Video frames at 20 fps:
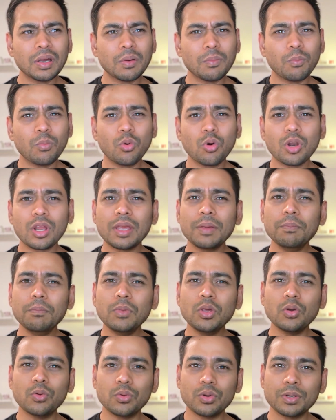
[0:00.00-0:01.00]
more
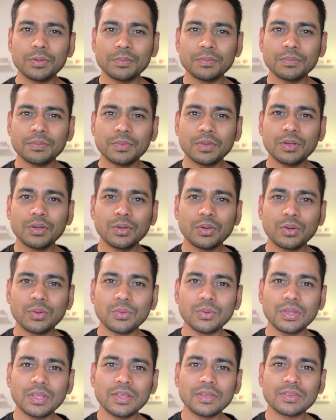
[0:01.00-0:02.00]
immune to
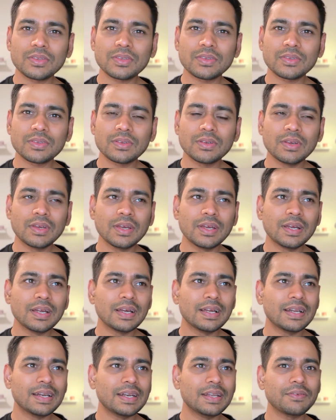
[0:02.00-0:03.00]
these
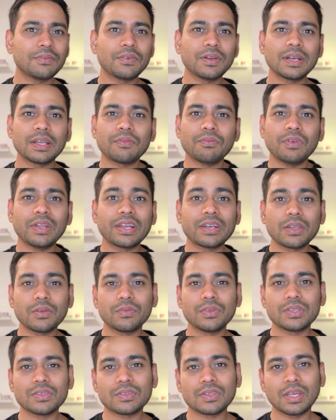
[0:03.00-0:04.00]
different
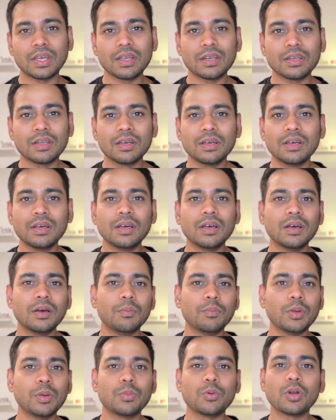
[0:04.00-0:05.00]
afflictive state
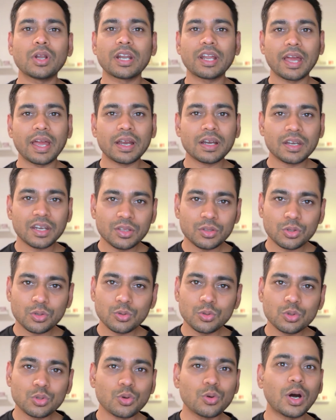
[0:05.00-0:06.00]
people are acting
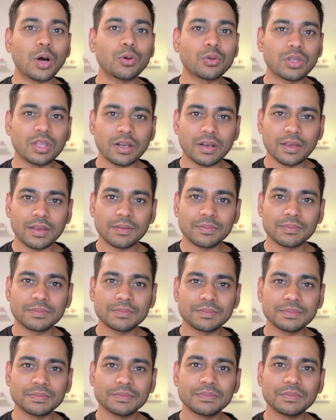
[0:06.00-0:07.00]
through throughout the day
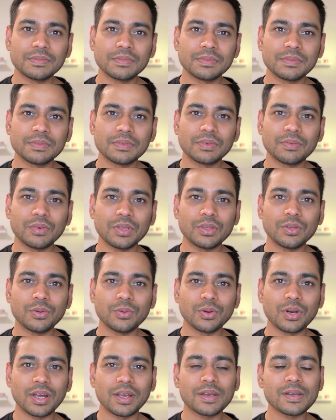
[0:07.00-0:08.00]
with you,
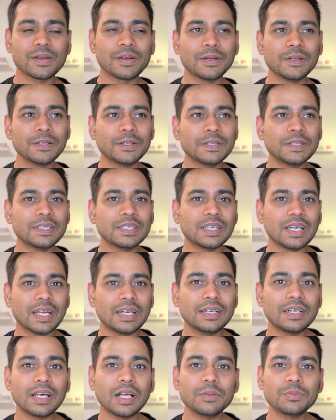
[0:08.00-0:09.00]
right? And
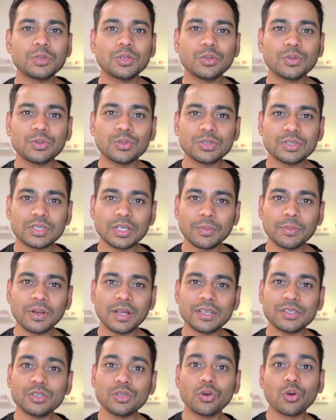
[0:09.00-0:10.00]
it helps you to
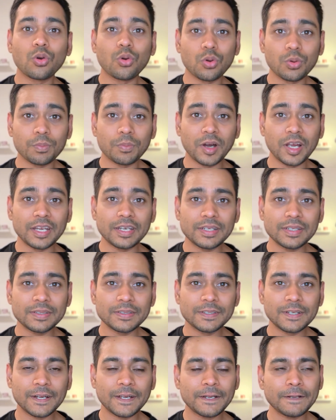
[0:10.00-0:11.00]
stabilize your own mind,
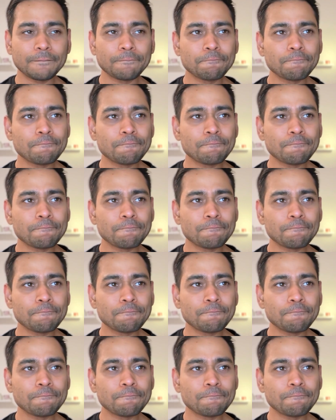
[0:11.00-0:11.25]
right?